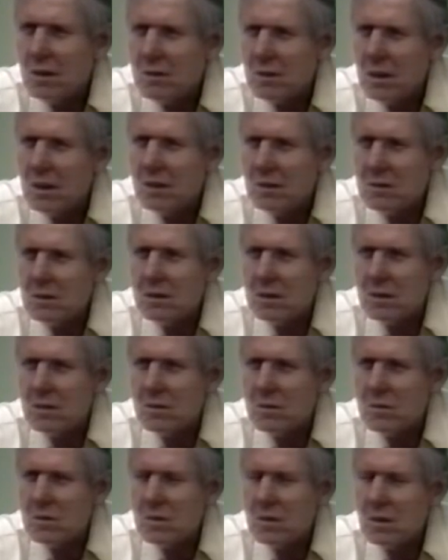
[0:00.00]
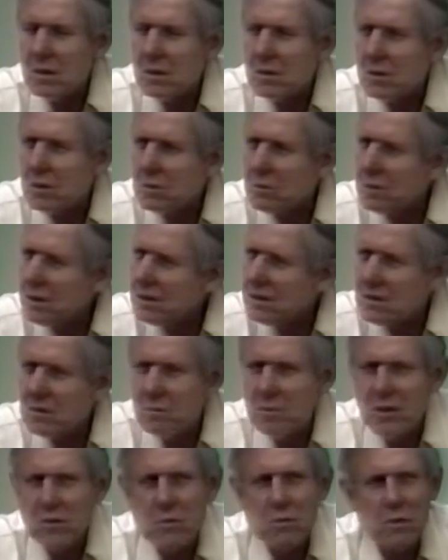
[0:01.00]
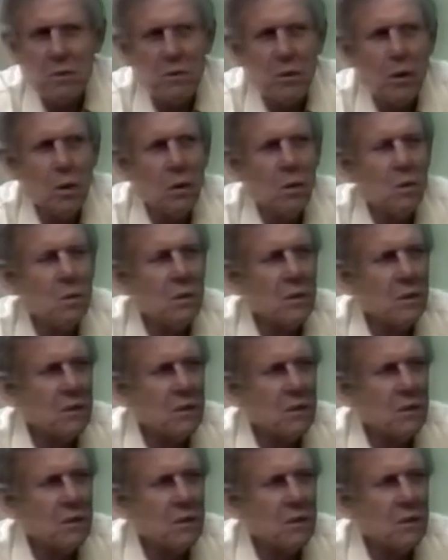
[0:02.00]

That is, and the greatest mystery of all,